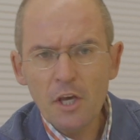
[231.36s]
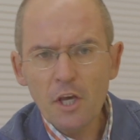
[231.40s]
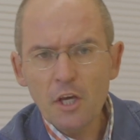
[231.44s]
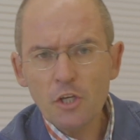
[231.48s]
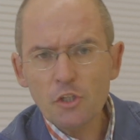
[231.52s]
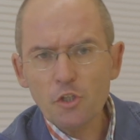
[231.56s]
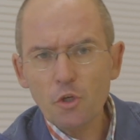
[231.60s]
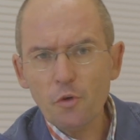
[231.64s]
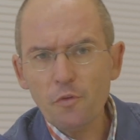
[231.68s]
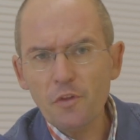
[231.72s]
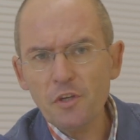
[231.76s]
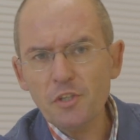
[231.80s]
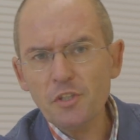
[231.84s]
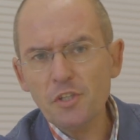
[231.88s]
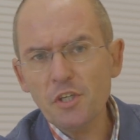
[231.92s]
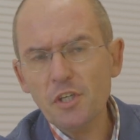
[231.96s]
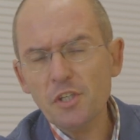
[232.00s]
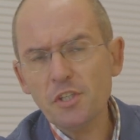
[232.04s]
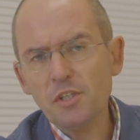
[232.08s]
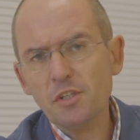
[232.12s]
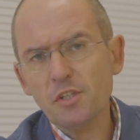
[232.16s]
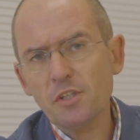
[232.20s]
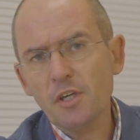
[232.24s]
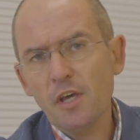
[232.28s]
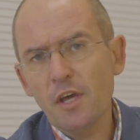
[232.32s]
So this
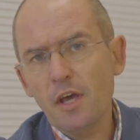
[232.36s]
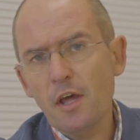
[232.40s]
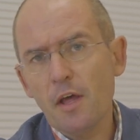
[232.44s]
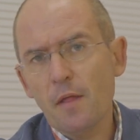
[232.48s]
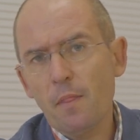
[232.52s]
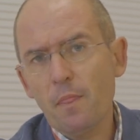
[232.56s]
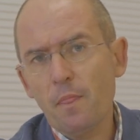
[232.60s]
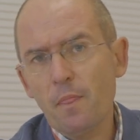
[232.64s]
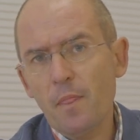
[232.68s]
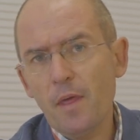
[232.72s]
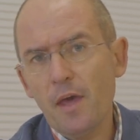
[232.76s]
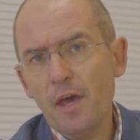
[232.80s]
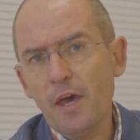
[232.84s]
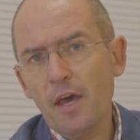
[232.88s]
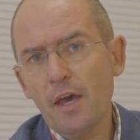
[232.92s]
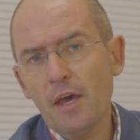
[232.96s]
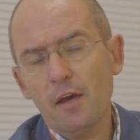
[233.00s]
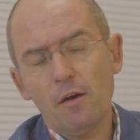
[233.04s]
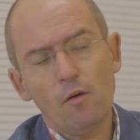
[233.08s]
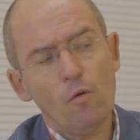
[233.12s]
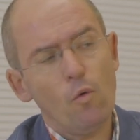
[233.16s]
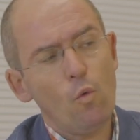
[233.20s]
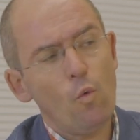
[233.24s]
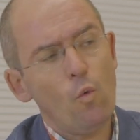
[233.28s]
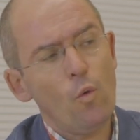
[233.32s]
is
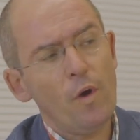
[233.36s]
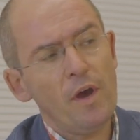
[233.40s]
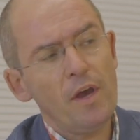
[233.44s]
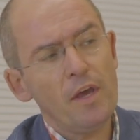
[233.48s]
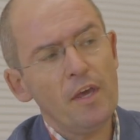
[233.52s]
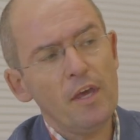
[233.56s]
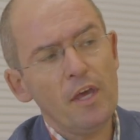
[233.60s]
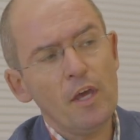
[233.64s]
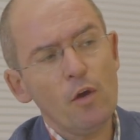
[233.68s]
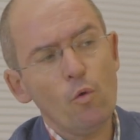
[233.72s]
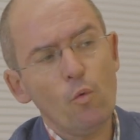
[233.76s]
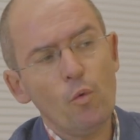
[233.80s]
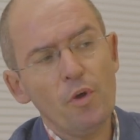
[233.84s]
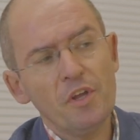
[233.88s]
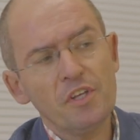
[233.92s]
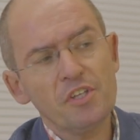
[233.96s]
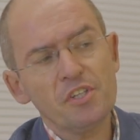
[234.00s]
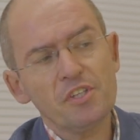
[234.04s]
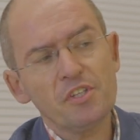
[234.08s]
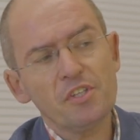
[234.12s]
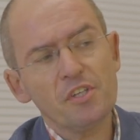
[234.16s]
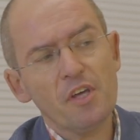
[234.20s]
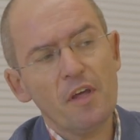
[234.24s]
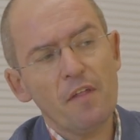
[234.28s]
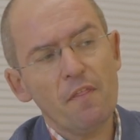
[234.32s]
the way in
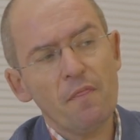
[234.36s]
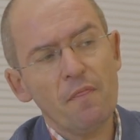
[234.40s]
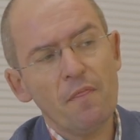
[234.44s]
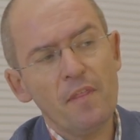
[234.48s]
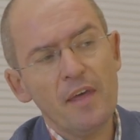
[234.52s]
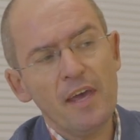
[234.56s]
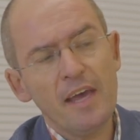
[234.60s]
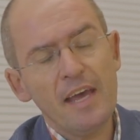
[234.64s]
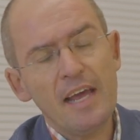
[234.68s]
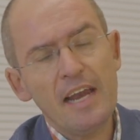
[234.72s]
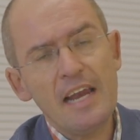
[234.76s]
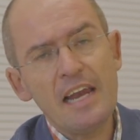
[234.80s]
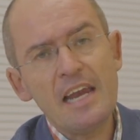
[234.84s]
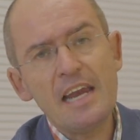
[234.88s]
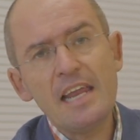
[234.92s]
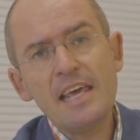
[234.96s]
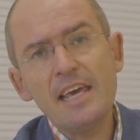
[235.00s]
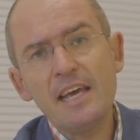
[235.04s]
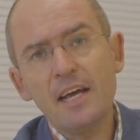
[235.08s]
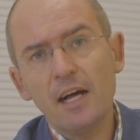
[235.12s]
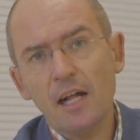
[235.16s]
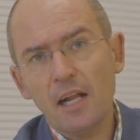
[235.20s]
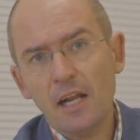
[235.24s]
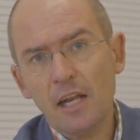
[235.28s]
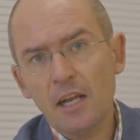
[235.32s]
which the
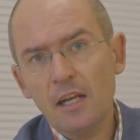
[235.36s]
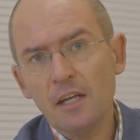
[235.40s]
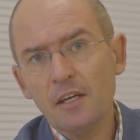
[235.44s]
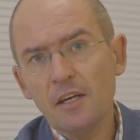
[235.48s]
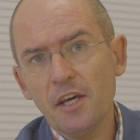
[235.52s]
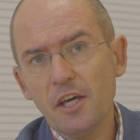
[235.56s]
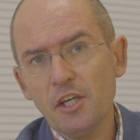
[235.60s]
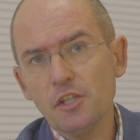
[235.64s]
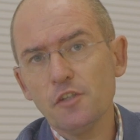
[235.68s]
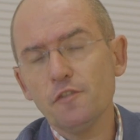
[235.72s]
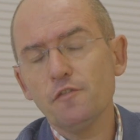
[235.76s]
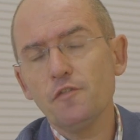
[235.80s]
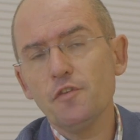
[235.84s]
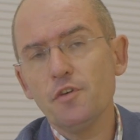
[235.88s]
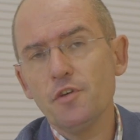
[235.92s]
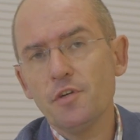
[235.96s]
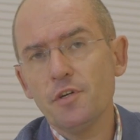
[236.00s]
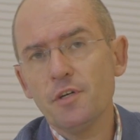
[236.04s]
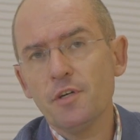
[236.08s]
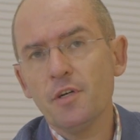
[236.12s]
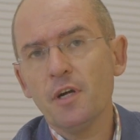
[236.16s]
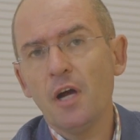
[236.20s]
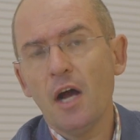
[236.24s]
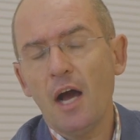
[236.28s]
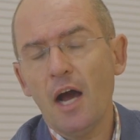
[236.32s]
legal
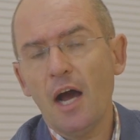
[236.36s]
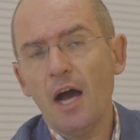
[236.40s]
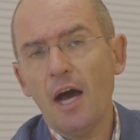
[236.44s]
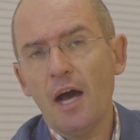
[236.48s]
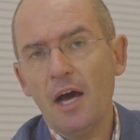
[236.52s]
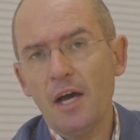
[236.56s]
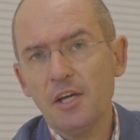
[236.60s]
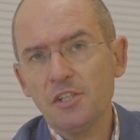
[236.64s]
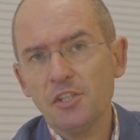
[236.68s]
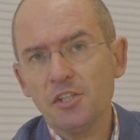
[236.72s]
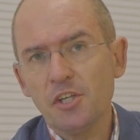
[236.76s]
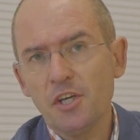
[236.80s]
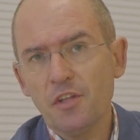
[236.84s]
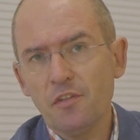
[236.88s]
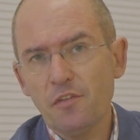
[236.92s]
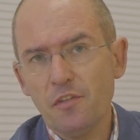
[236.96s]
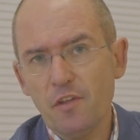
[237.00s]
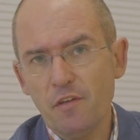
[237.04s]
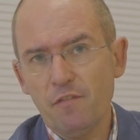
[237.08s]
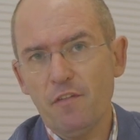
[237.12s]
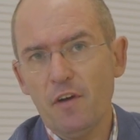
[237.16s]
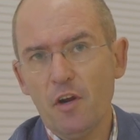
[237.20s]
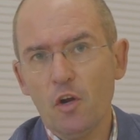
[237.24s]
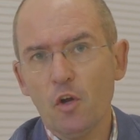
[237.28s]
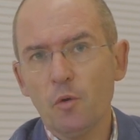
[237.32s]
sphere has
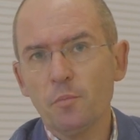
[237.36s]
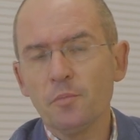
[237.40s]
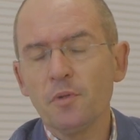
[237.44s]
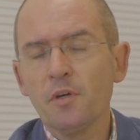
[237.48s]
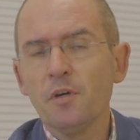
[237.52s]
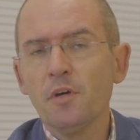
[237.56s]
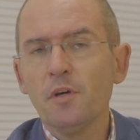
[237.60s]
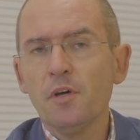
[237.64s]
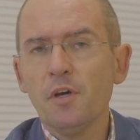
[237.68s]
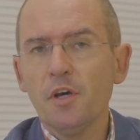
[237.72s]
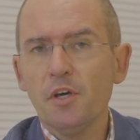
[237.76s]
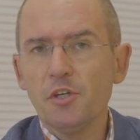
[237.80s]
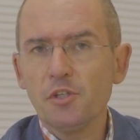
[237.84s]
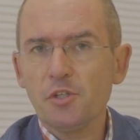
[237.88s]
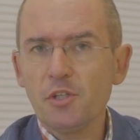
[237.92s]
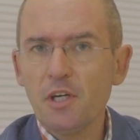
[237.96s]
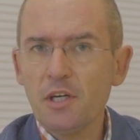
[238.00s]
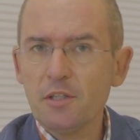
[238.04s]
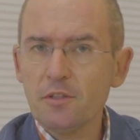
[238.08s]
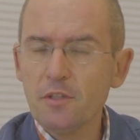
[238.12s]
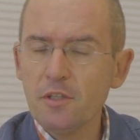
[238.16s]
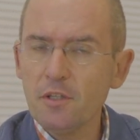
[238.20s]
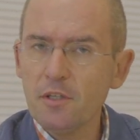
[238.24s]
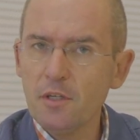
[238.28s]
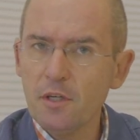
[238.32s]
developed,
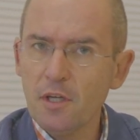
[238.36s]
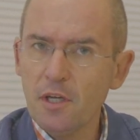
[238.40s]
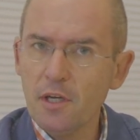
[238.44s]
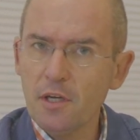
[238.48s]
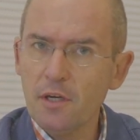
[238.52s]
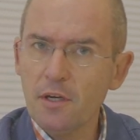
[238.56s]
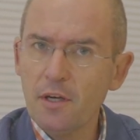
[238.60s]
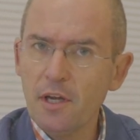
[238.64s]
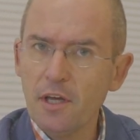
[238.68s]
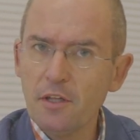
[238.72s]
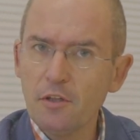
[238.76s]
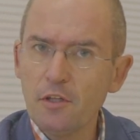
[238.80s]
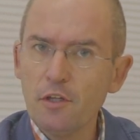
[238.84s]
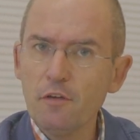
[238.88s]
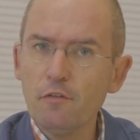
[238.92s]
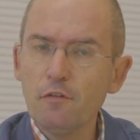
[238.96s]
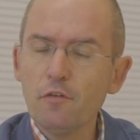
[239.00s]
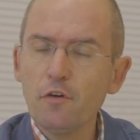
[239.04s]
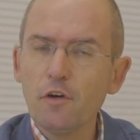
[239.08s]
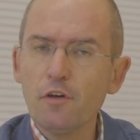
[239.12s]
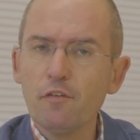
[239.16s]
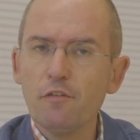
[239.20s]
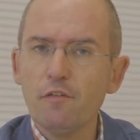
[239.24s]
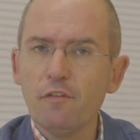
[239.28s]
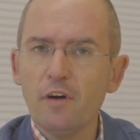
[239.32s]
starting in
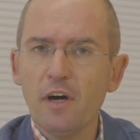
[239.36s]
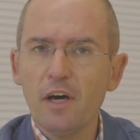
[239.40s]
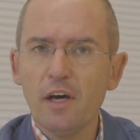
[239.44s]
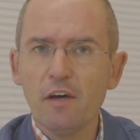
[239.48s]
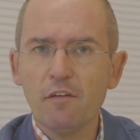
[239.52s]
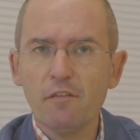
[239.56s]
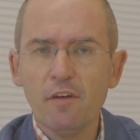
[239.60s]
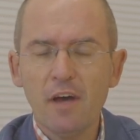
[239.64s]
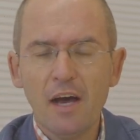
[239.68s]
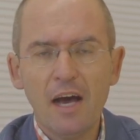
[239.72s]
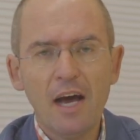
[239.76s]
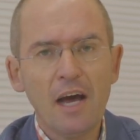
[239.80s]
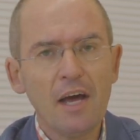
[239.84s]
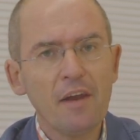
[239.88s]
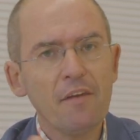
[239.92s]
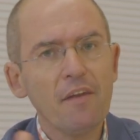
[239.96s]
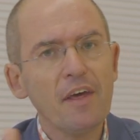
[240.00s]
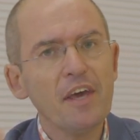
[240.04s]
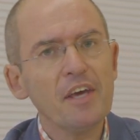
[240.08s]
1945 and